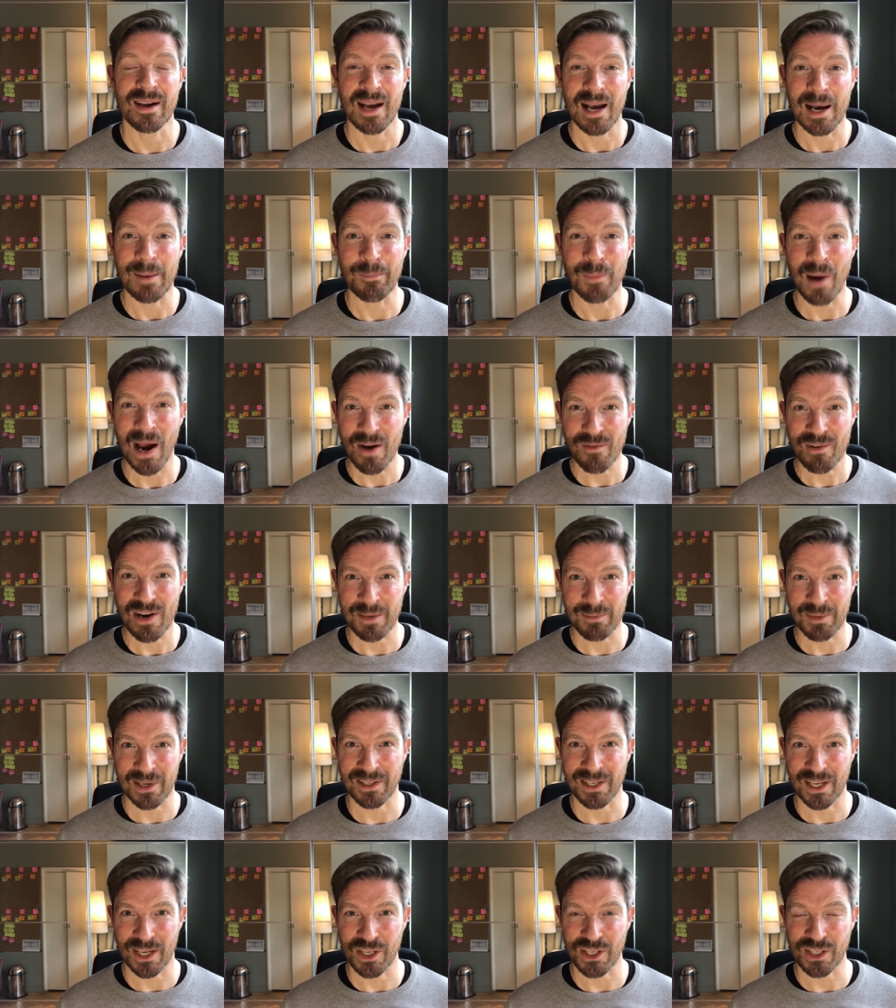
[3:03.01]
And my
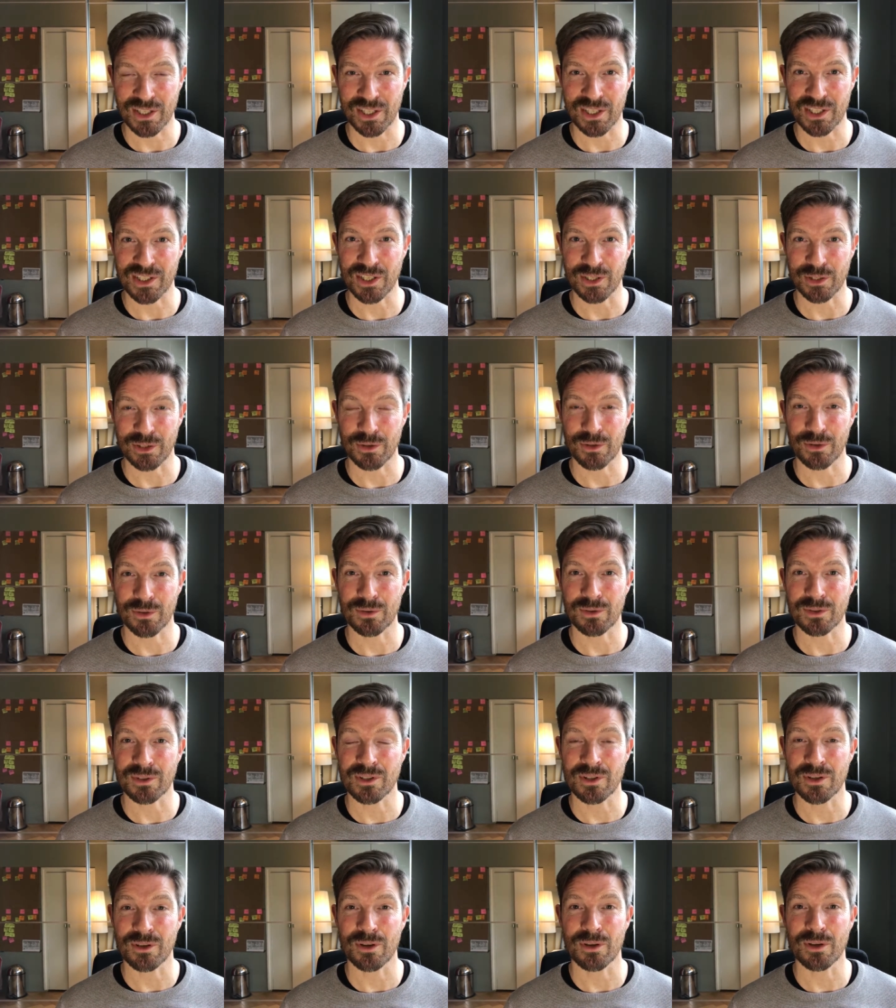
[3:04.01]
recommendation is that you
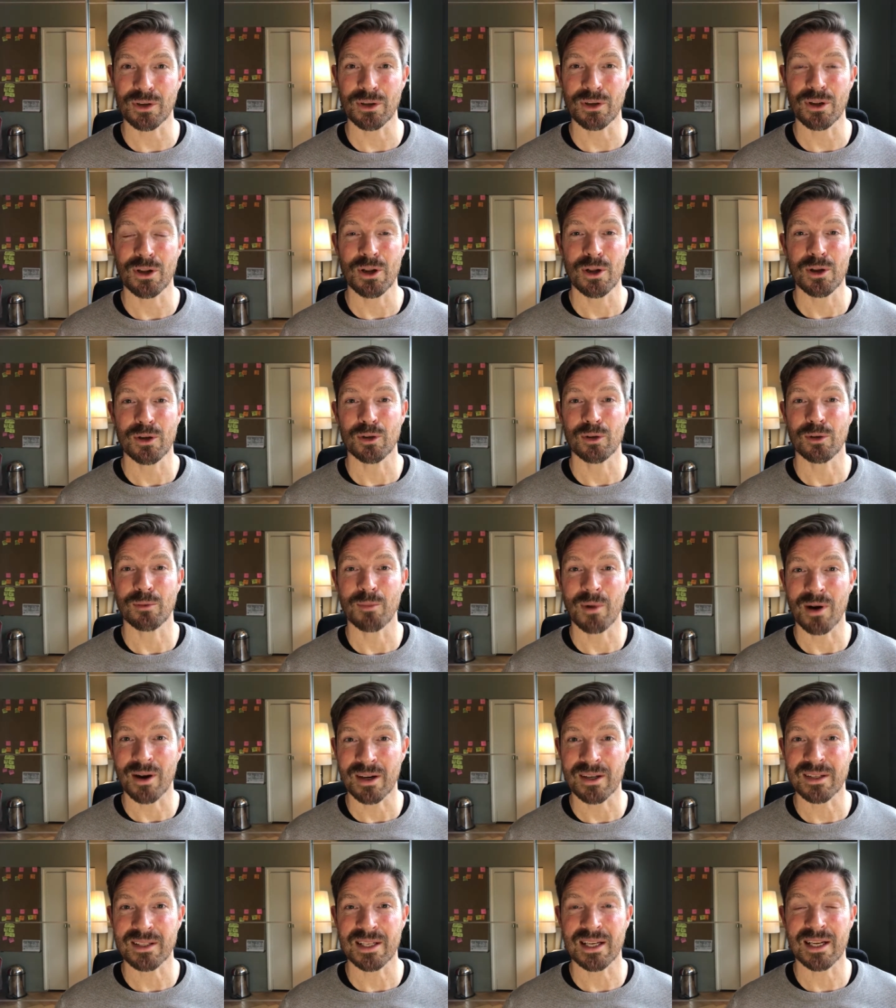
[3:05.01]
turn your
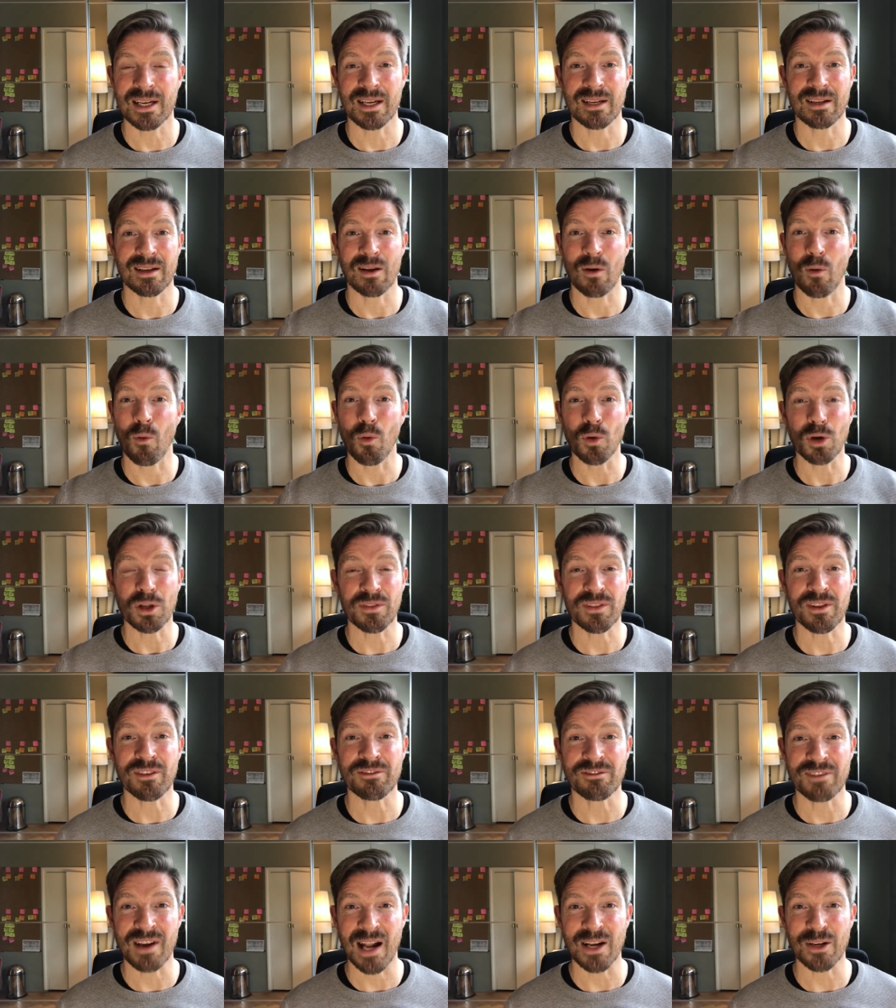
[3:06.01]
marketing and all of
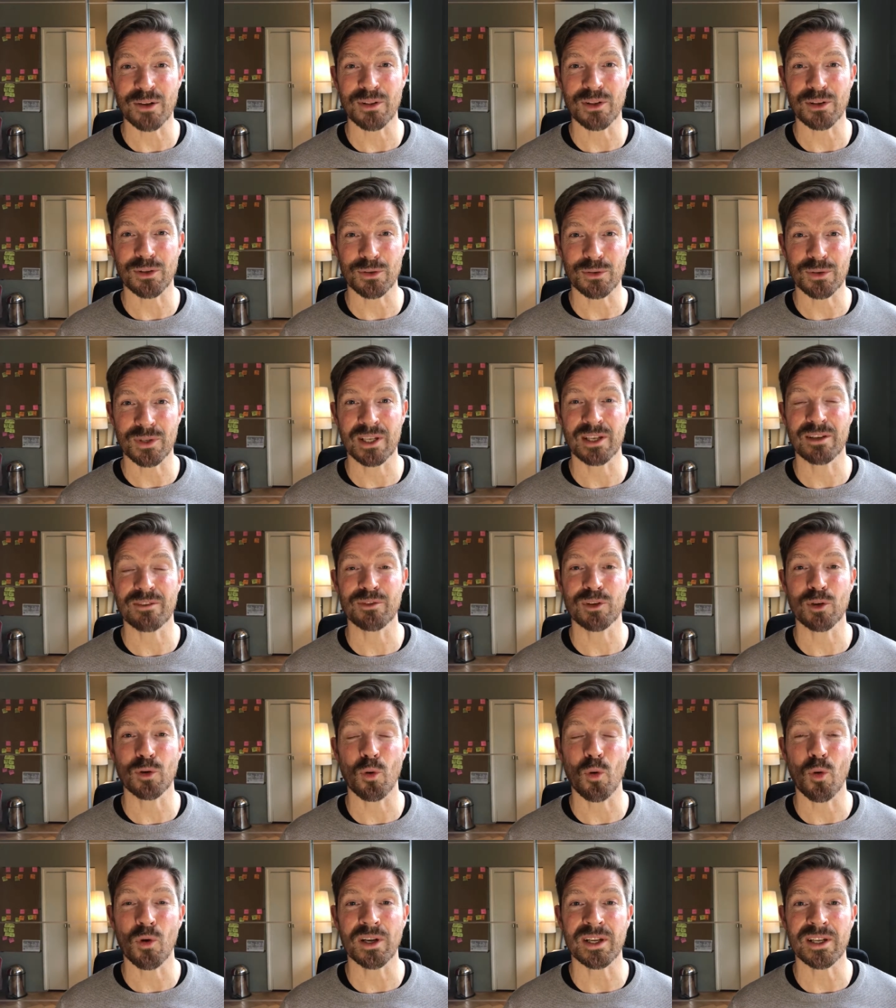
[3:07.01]
the value that you give
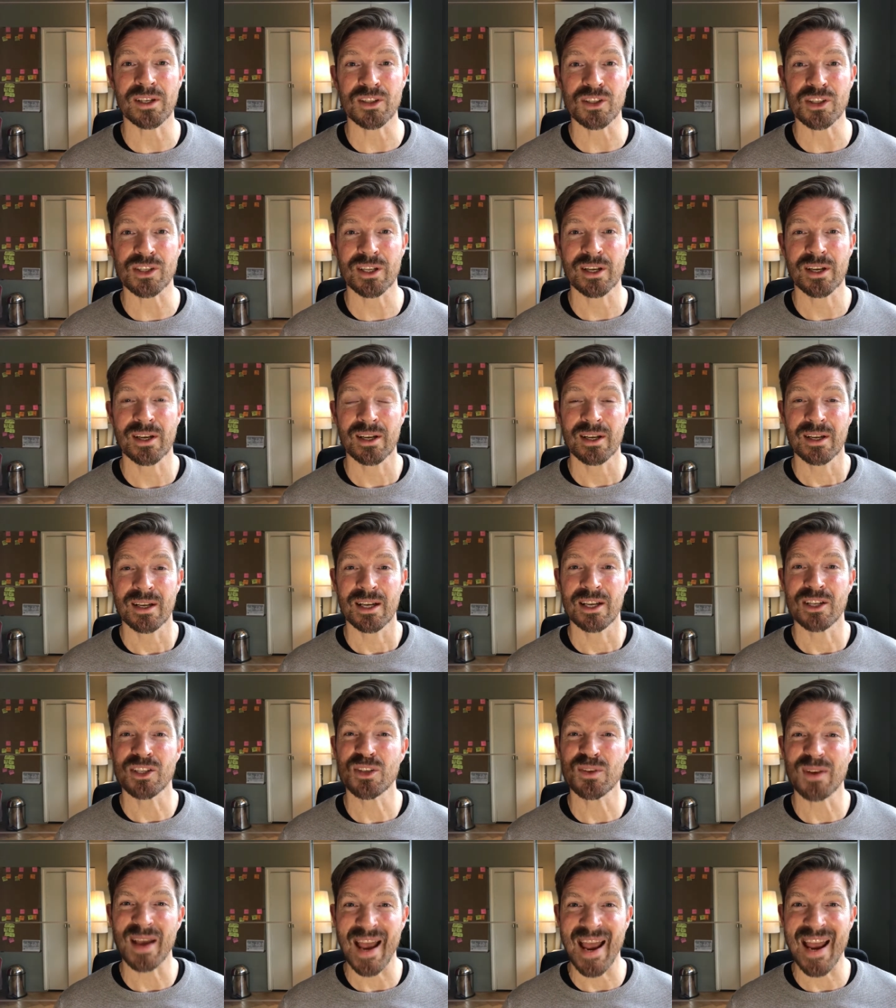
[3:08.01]
your audience
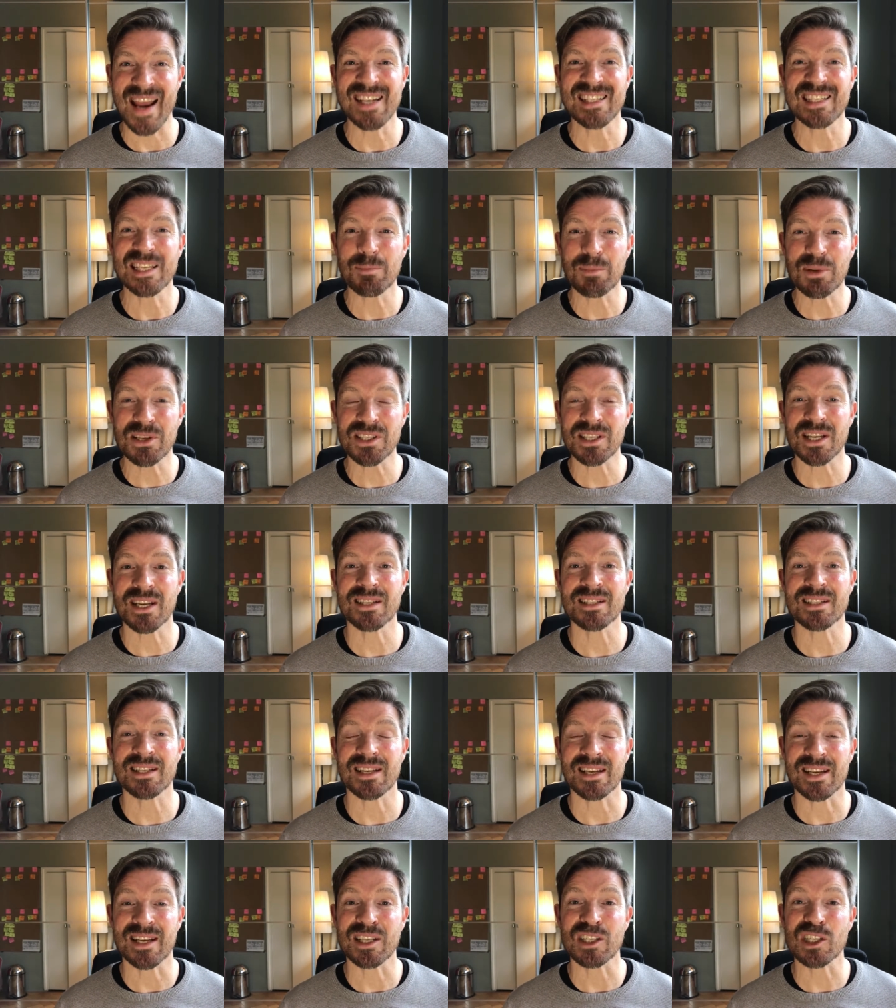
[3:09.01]
into
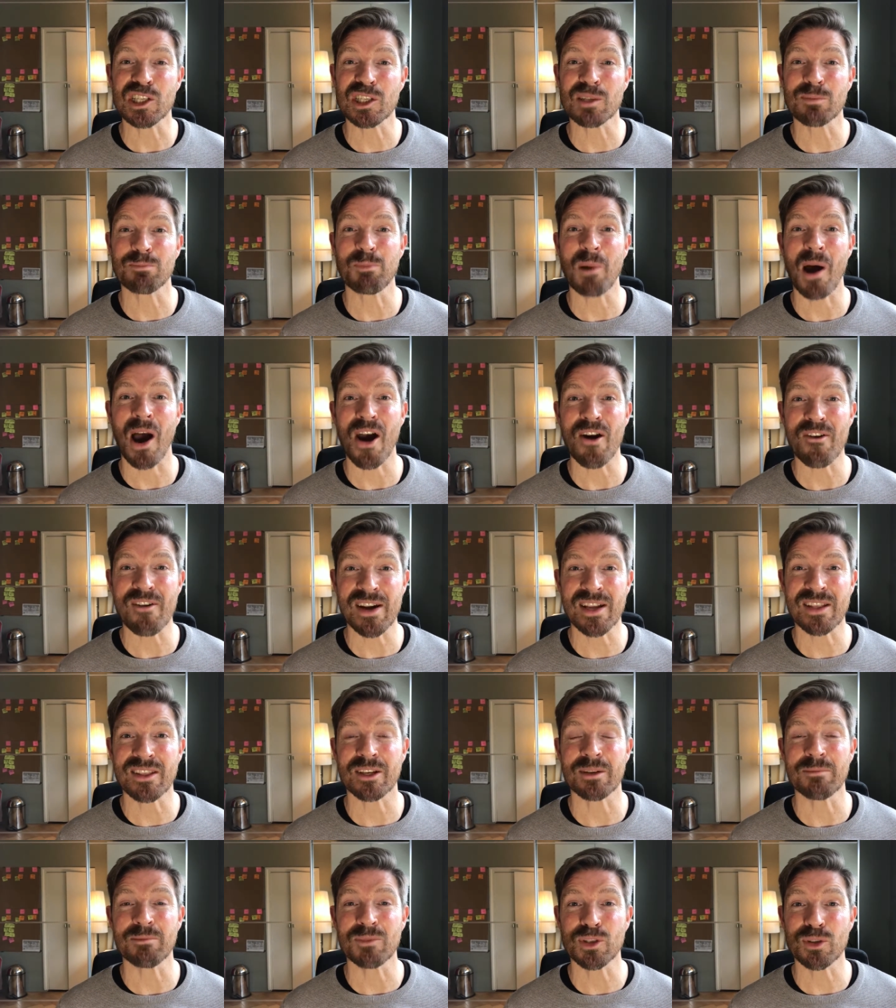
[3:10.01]
80%
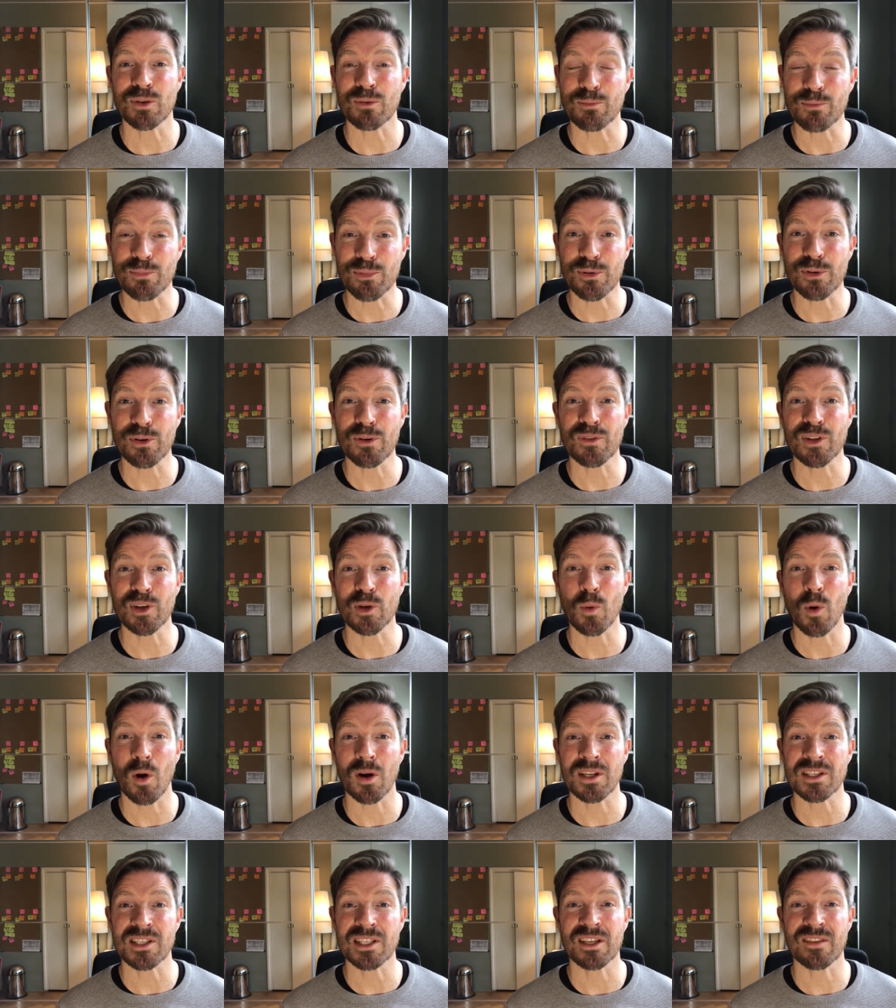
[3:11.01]
inspiring them to improve the
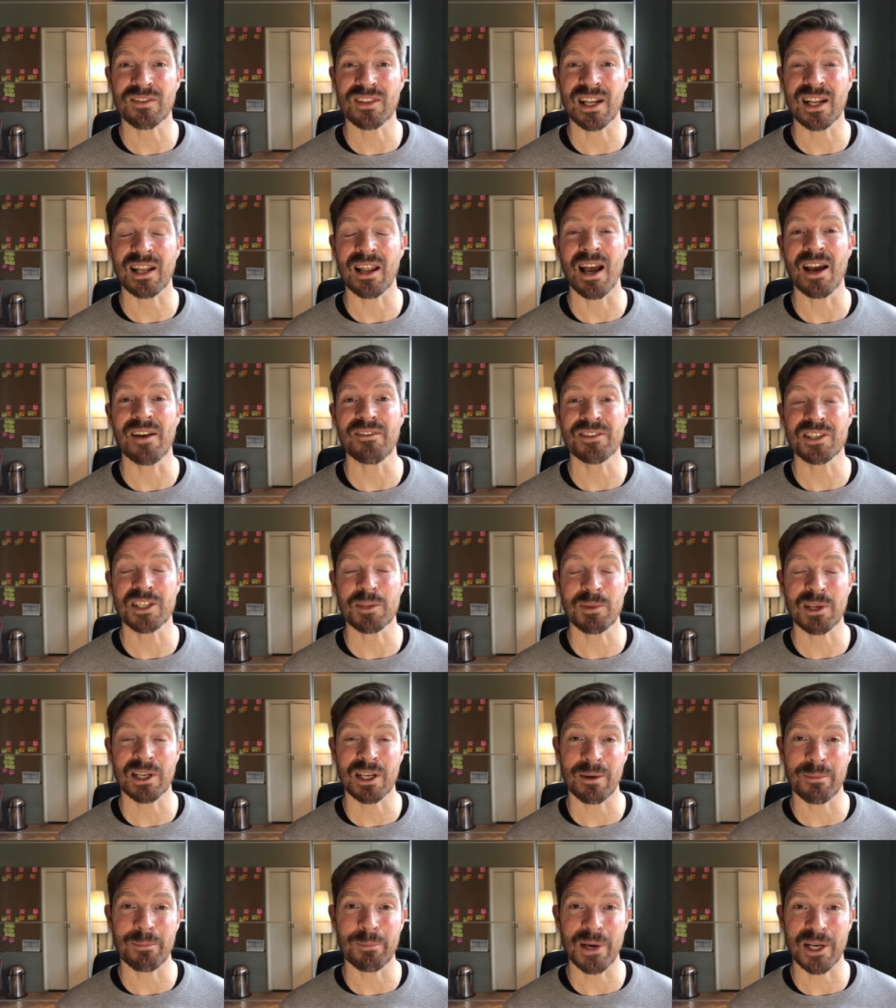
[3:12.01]
quality of their life and to
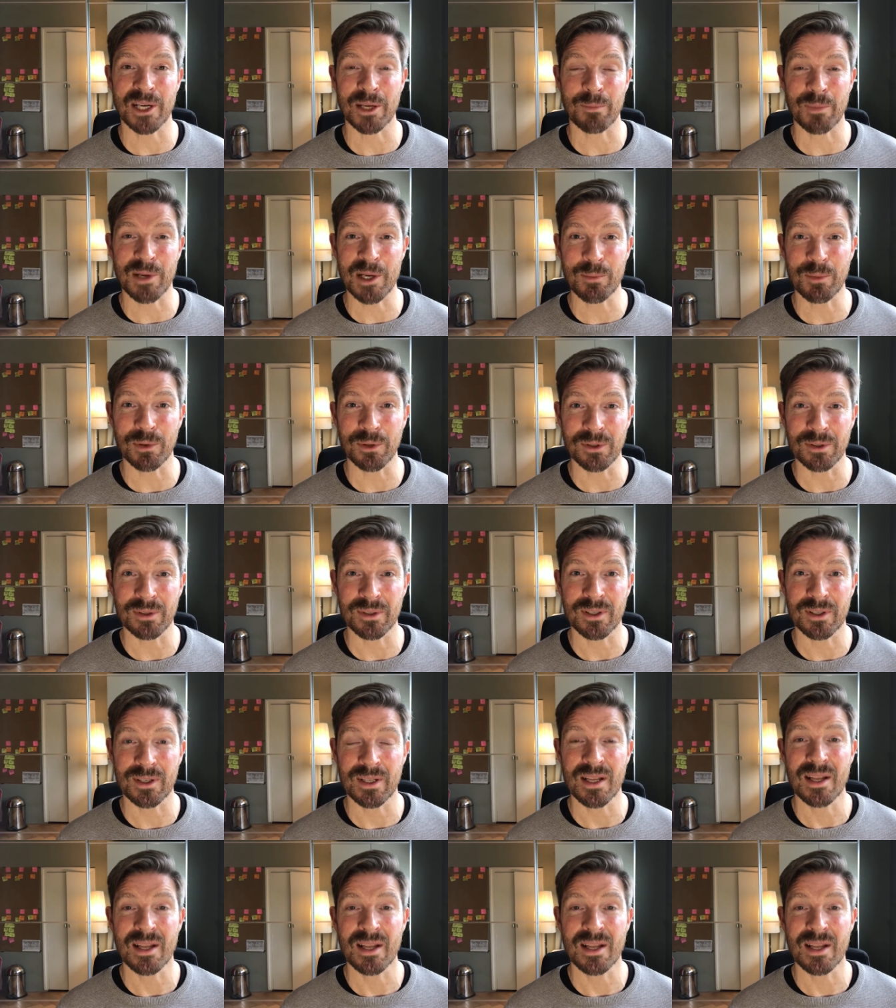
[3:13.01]
become better people,